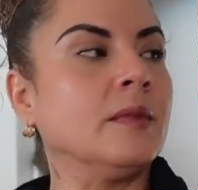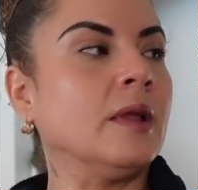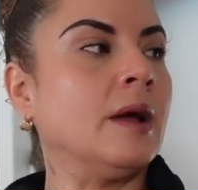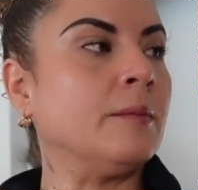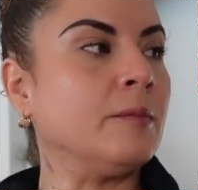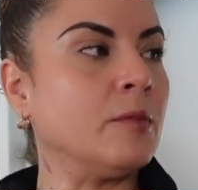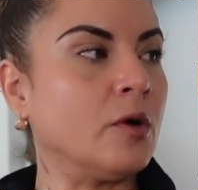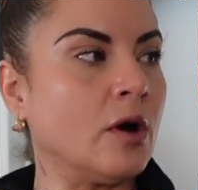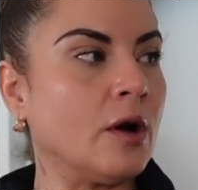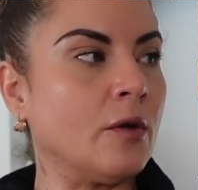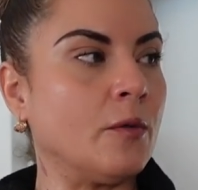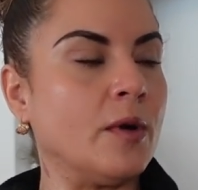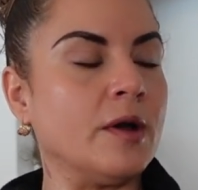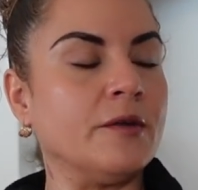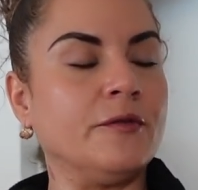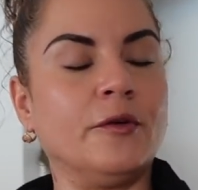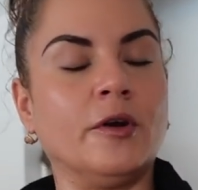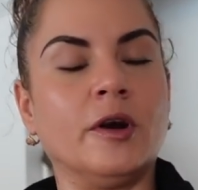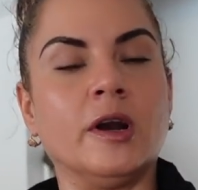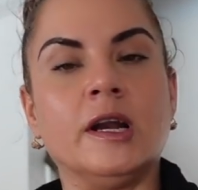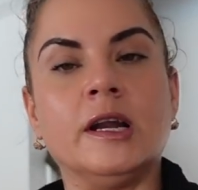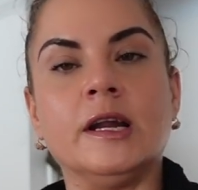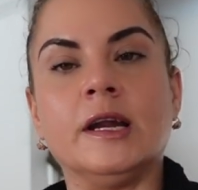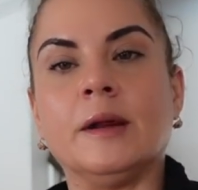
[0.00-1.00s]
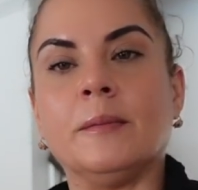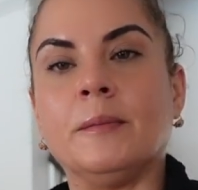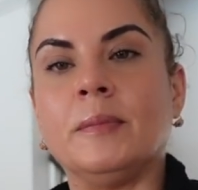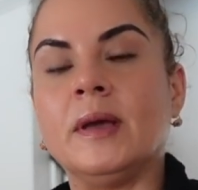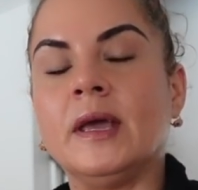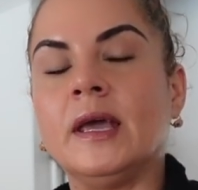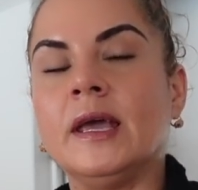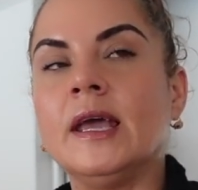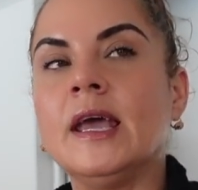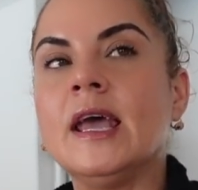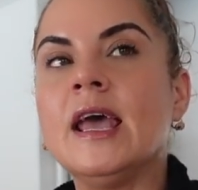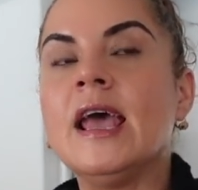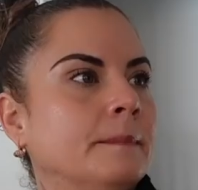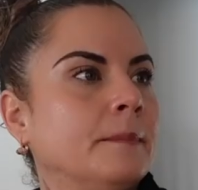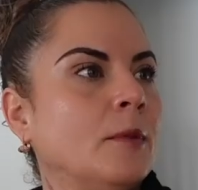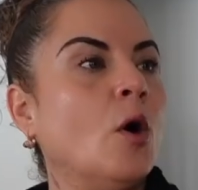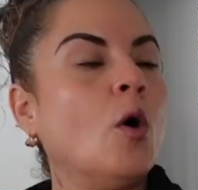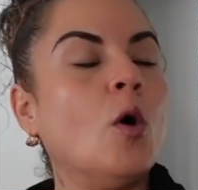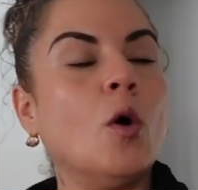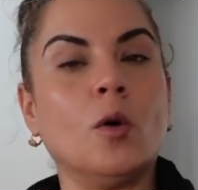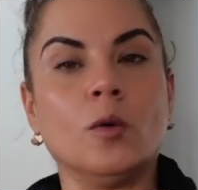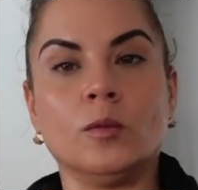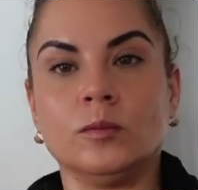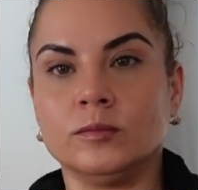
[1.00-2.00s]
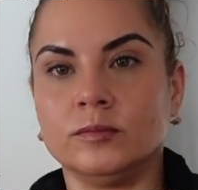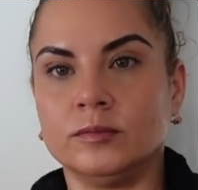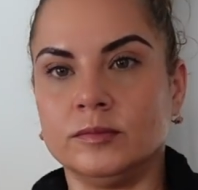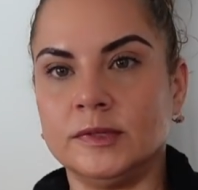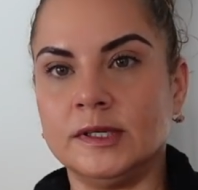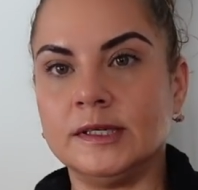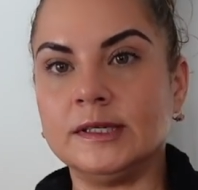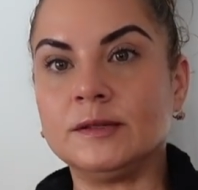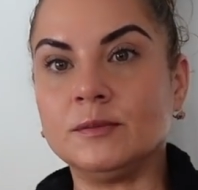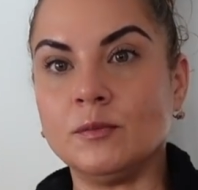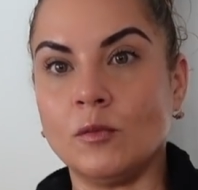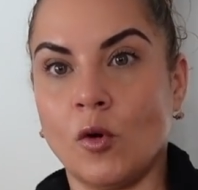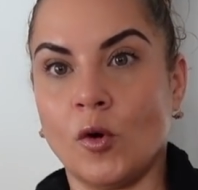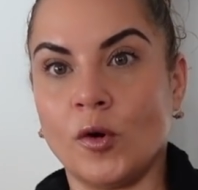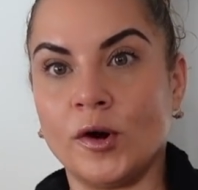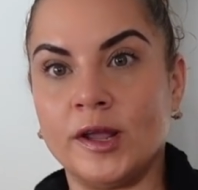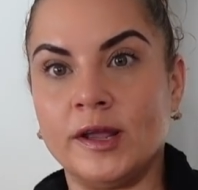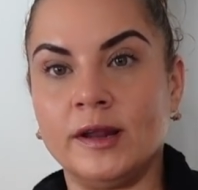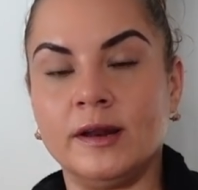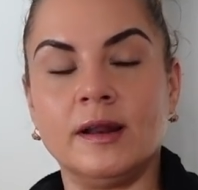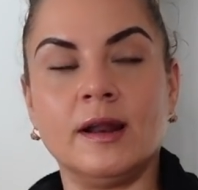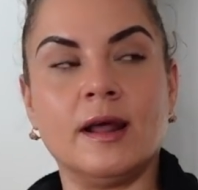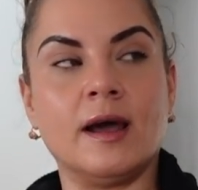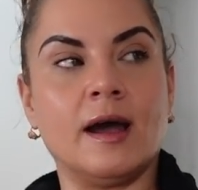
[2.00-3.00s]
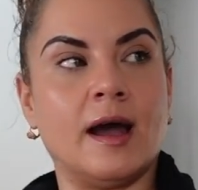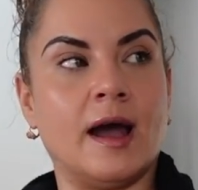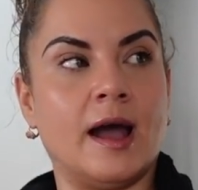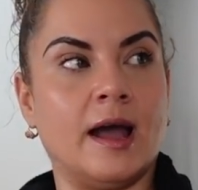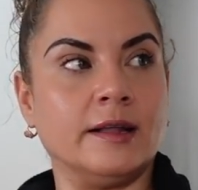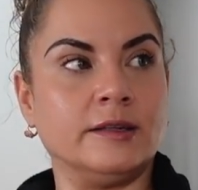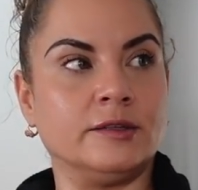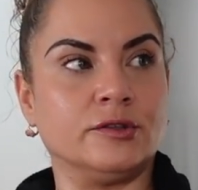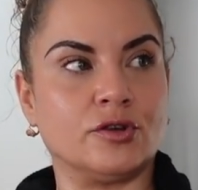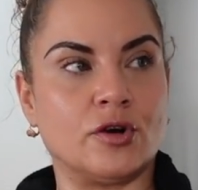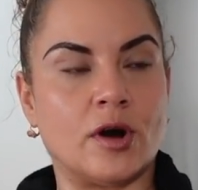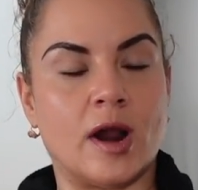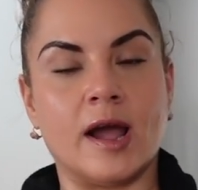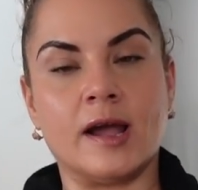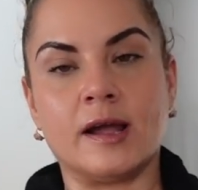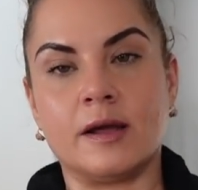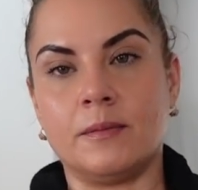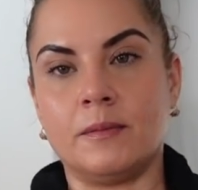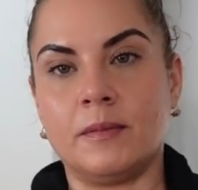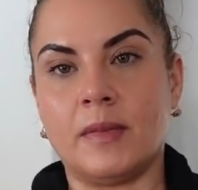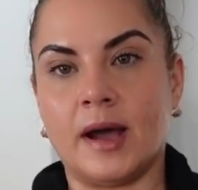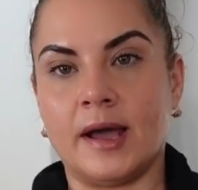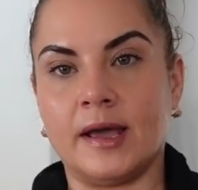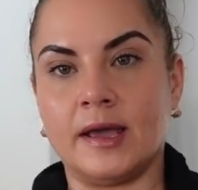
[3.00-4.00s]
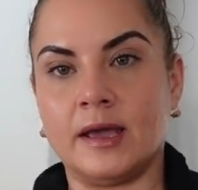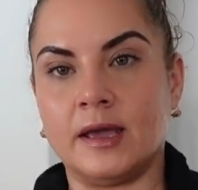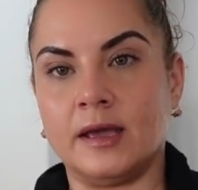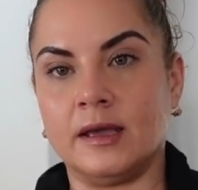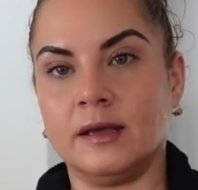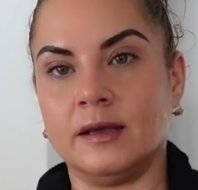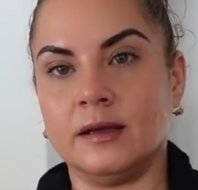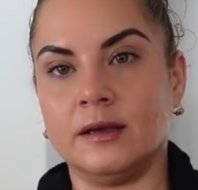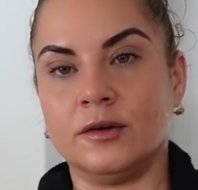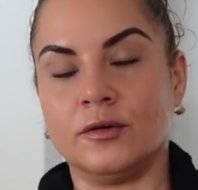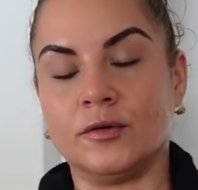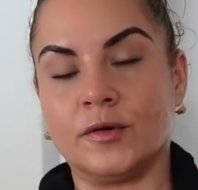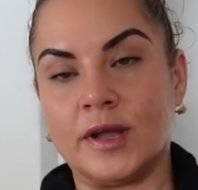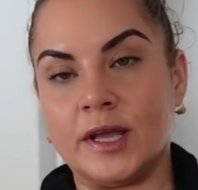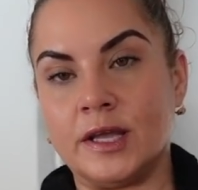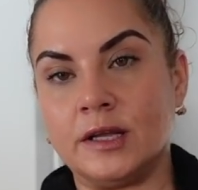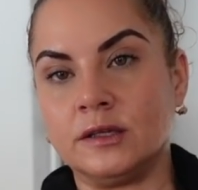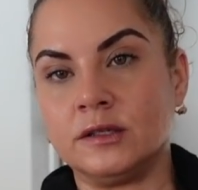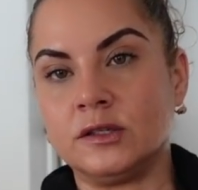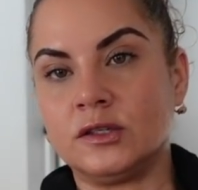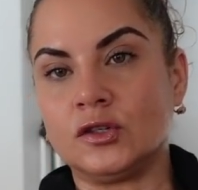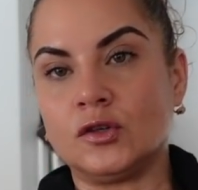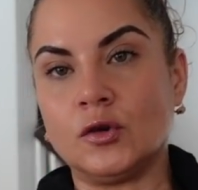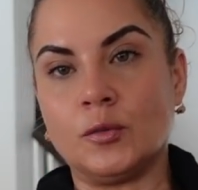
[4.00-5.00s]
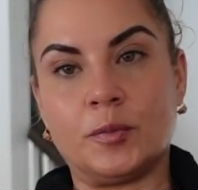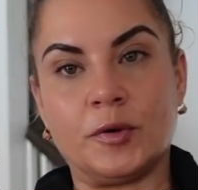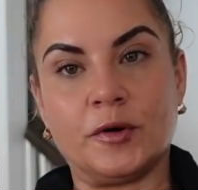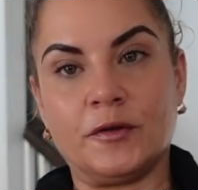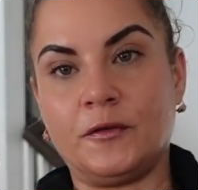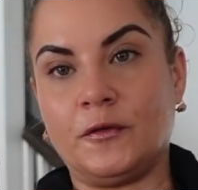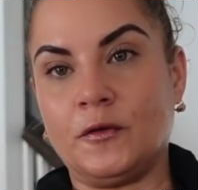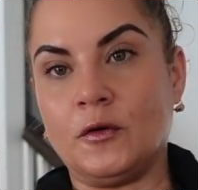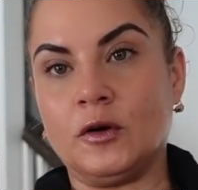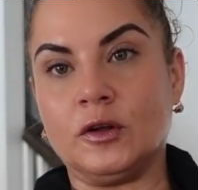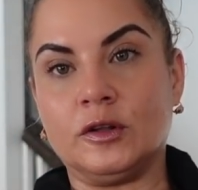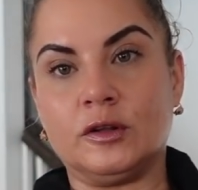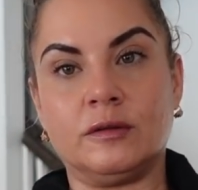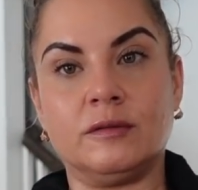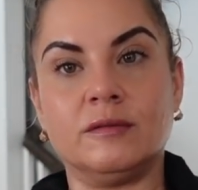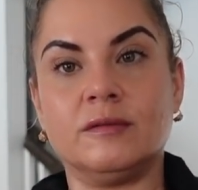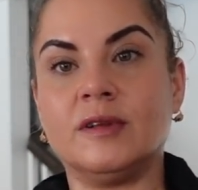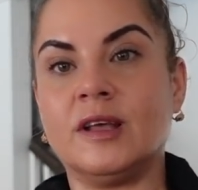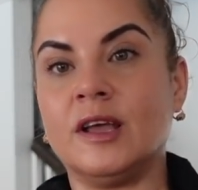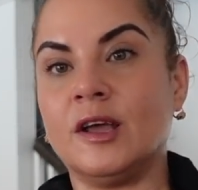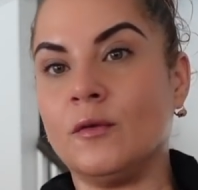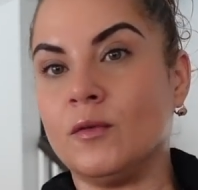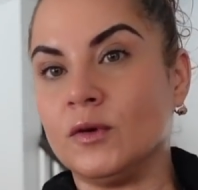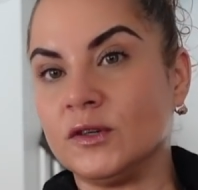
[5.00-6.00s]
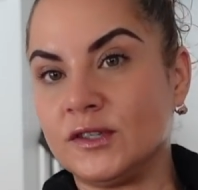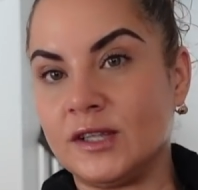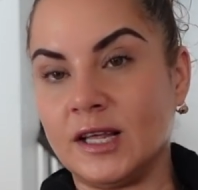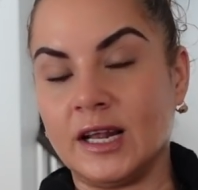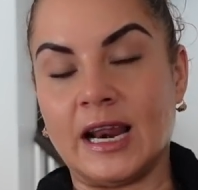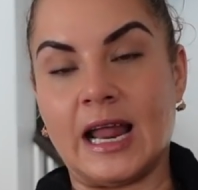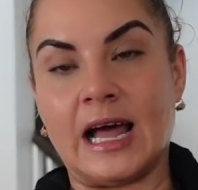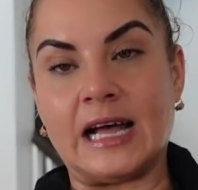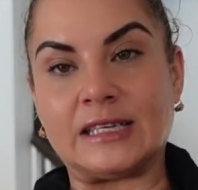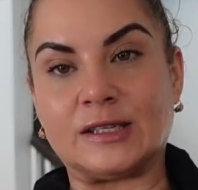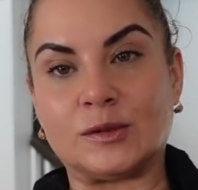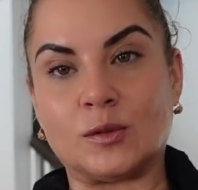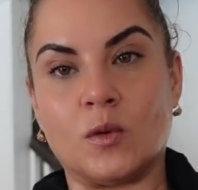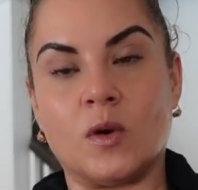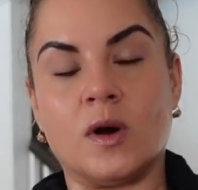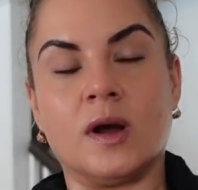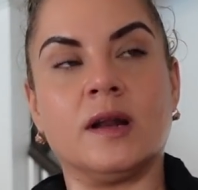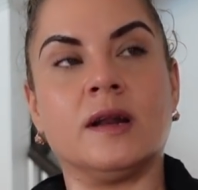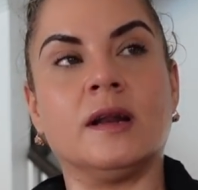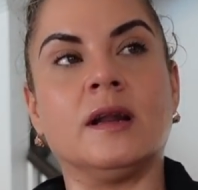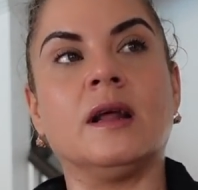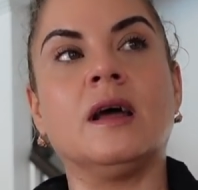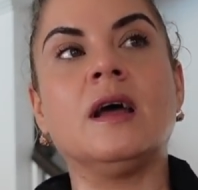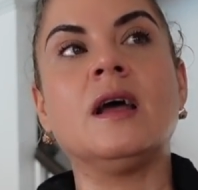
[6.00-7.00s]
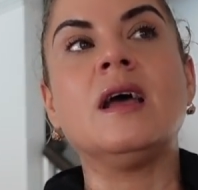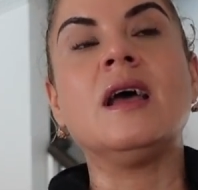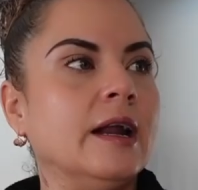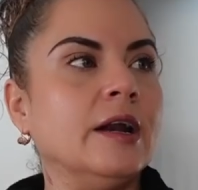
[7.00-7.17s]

I'm gonna wait for a little bit. Oh, this morning I drank my green superfood. It was the last one.